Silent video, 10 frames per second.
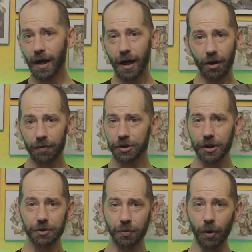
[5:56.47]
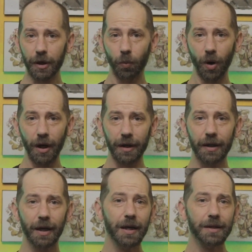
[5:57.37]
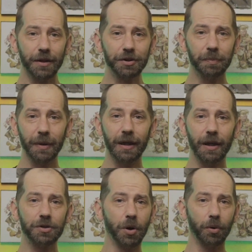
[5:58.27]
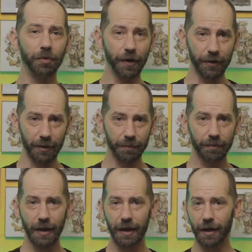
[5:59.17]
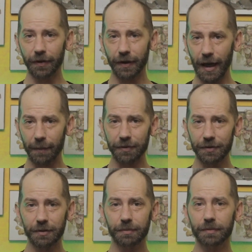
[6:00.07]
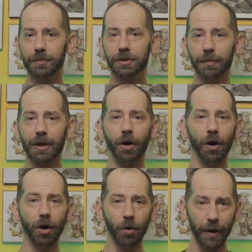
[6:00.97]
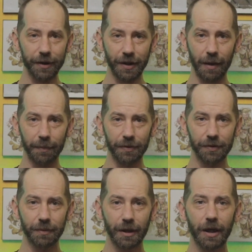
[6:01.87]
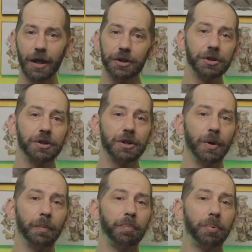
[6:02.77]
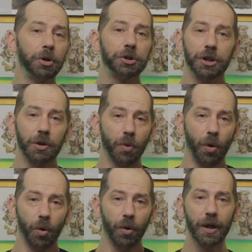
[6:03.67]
However, just rolling a 1 doesn't mean a total failure and nothing happens. Something always happens. It's just that when pushing a roll